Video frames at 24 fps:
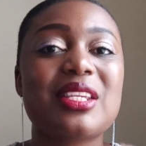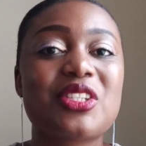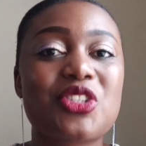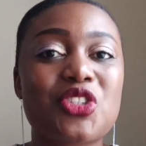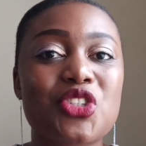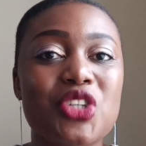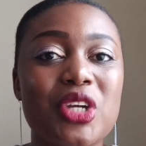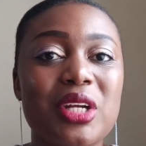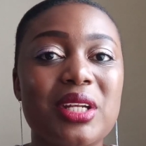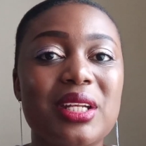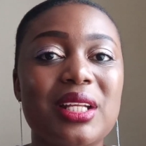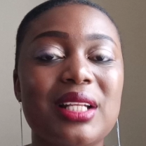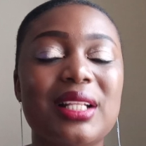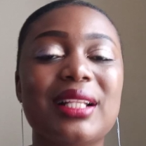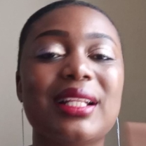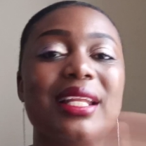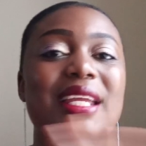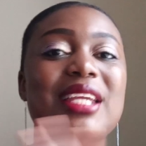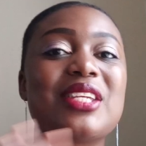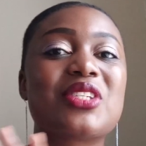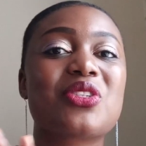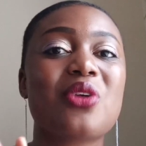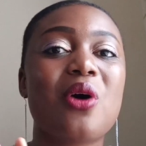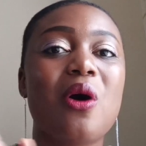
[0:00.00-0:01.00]
channel
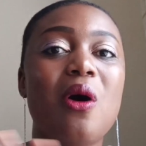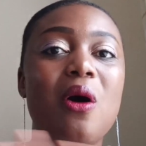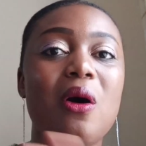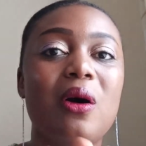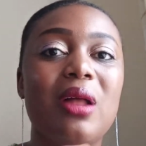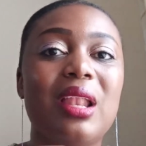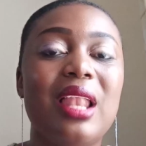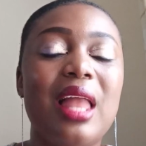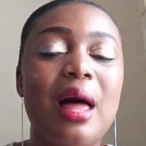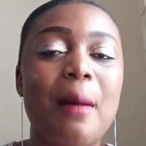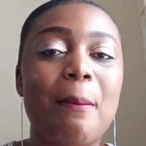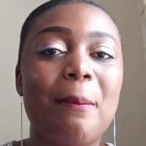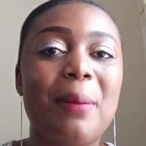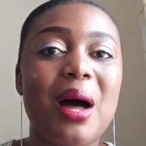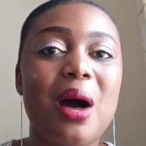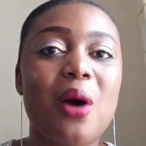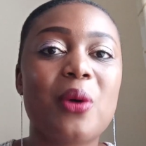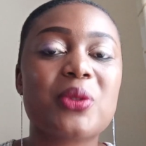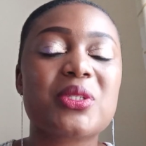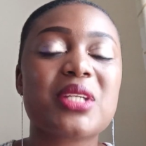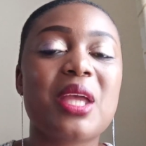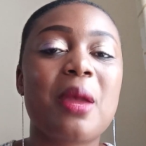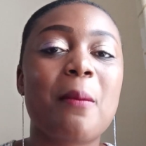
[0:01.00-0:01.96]
is all about